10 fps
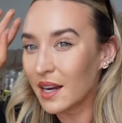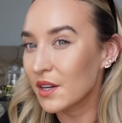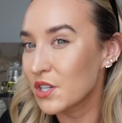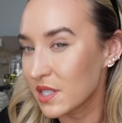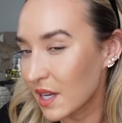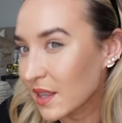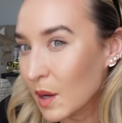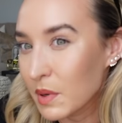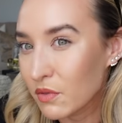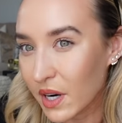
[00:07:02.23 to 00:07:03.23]
And I just think
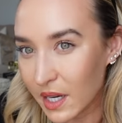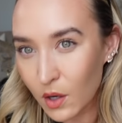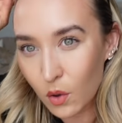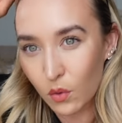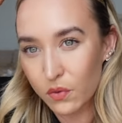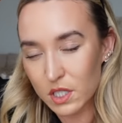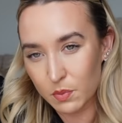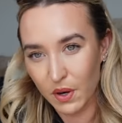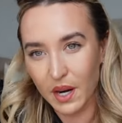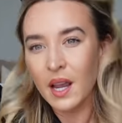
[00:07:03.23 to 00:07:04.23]
they'll be really cool for
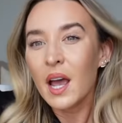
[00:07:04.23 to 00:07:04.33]
spring.